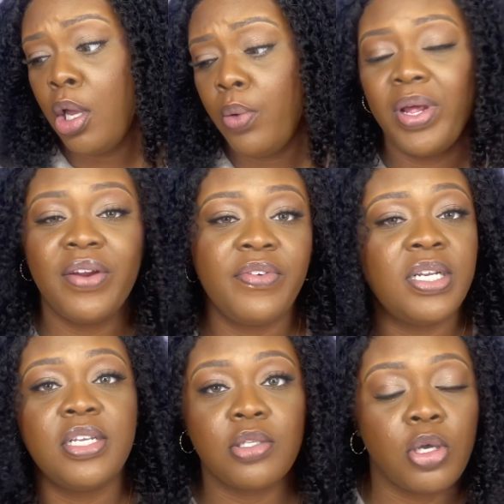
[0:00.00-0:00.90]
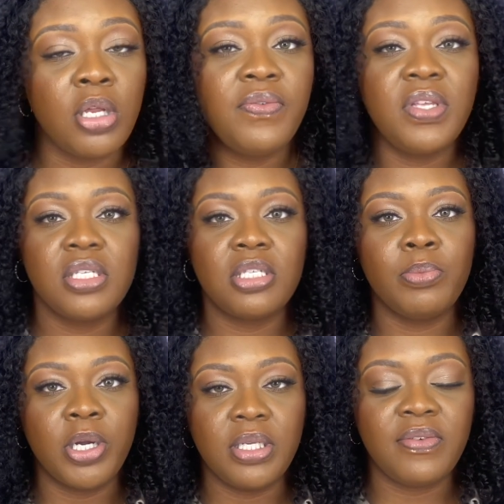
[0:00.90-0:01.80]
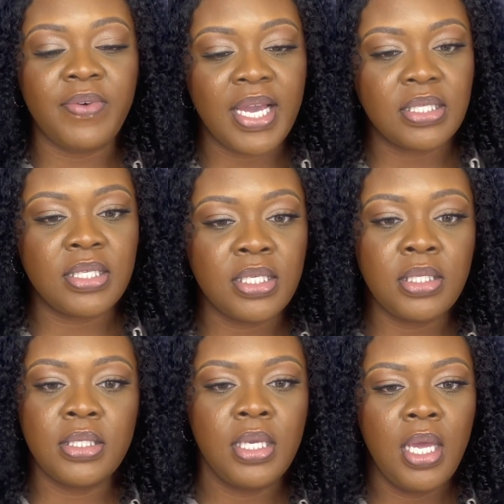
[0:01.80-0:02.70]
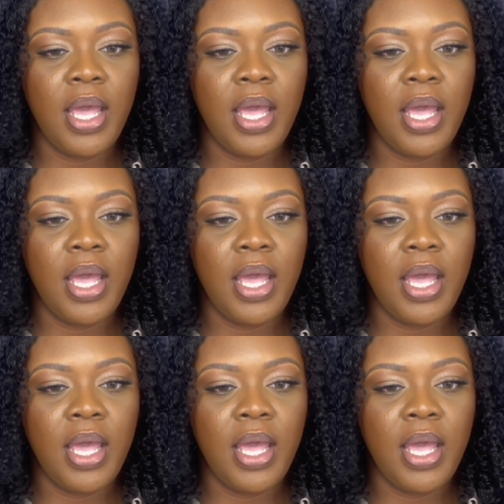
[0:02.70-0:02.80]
whatever it is, all of these smart devices,